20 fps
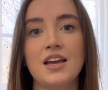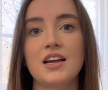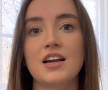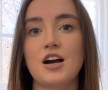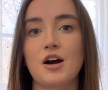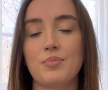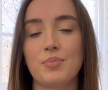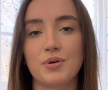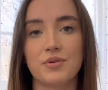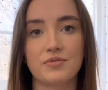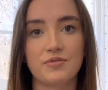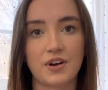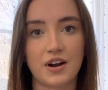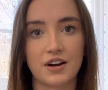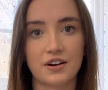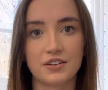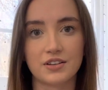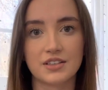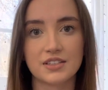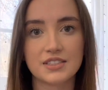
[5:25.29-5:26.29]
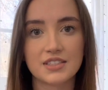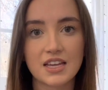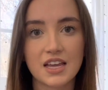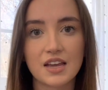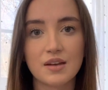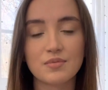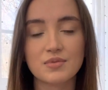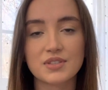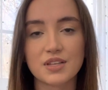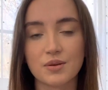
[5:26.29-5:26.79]
couple final
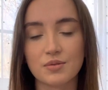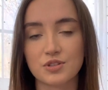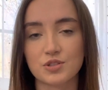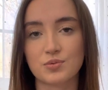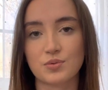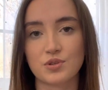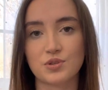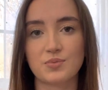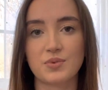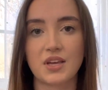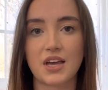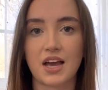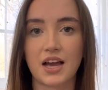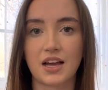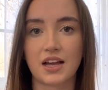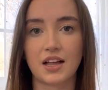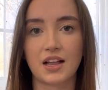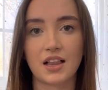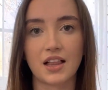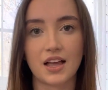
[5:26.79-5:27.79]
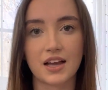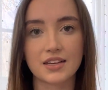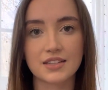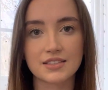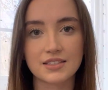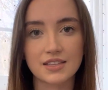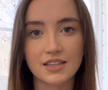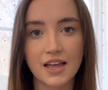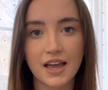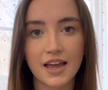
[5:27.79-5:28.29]
exams that were supposed to be
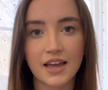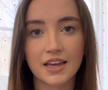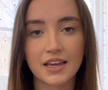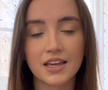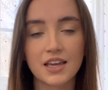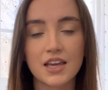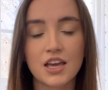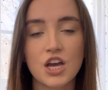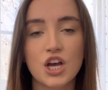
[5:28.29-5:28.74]
NCLEX like.